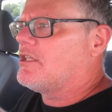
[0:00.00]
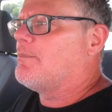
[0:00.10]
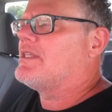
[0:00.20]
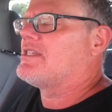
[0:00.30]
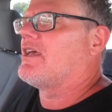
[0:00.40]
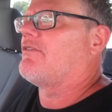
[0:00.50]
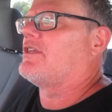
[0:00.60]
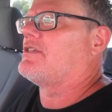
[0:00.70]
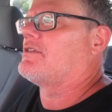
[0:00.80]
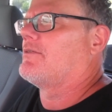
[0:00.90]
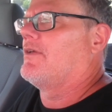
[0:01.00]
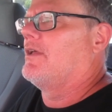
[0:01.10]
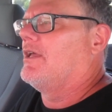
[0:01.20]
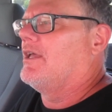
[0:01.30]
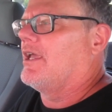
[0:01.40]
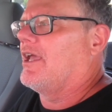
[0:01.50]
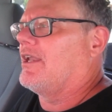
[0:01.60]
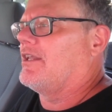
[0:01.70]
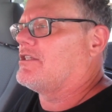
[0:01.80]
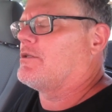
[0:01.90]
to the mid 70s.
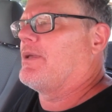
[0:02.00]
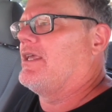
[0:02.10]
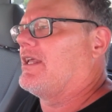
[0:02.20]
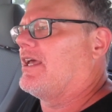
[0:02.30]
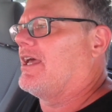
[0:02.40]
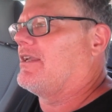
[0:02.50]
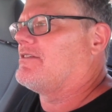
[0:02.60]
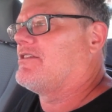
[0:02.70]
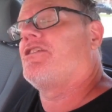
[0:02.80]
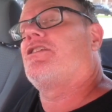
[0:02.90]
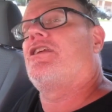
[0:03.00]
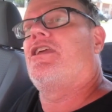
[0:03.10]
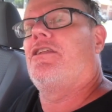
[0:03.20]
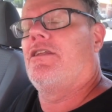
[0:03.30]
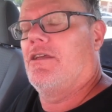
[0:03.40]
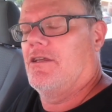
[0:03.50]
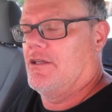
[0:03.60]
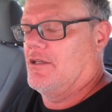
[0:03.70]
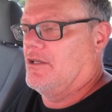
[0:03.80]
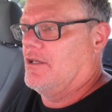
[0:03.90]
And at its peak, it had 16
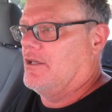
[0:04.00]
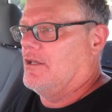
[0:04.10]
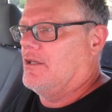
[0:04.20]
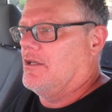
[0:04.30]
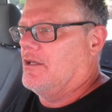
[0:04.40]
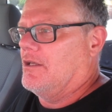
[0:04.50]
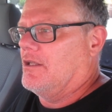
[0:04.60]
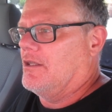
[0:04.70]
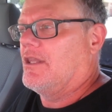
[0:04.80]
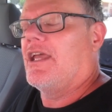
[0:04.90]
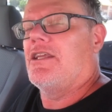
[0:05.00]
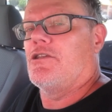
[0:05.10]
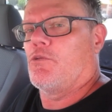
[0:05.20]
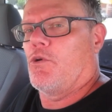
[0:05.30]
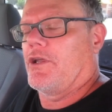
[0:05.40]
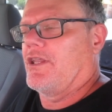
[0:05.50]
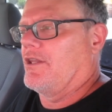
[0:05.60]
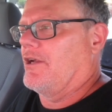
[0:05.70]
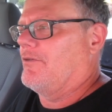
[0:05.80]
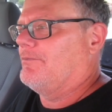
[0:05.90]
ladies
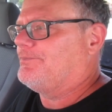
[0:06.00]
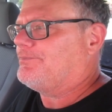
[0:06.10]
working there.